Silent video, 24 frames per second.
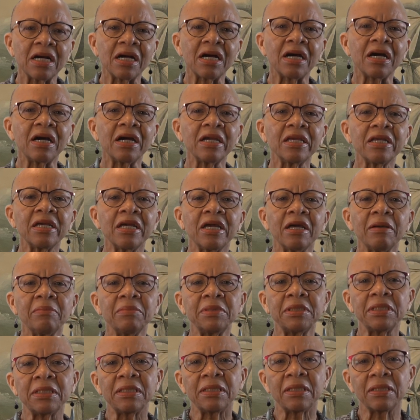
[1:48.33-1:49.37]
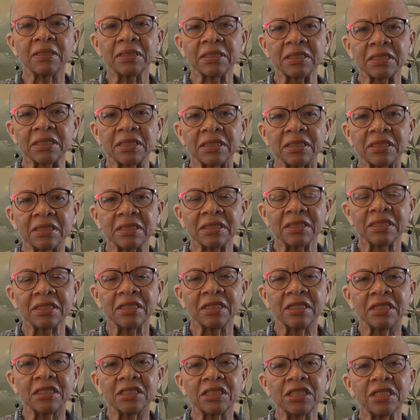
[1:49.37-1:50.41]
I am delighted
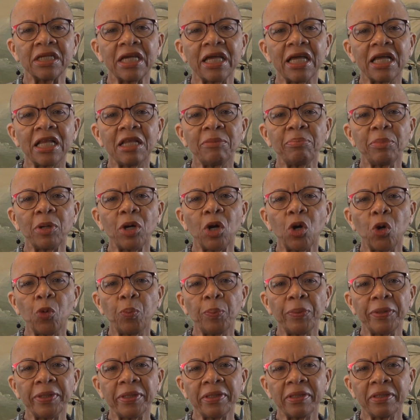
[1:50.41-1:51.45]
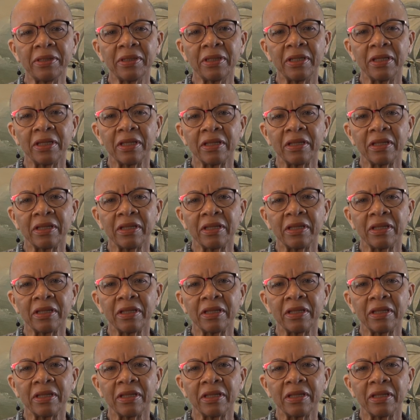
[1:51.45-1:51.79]
to help open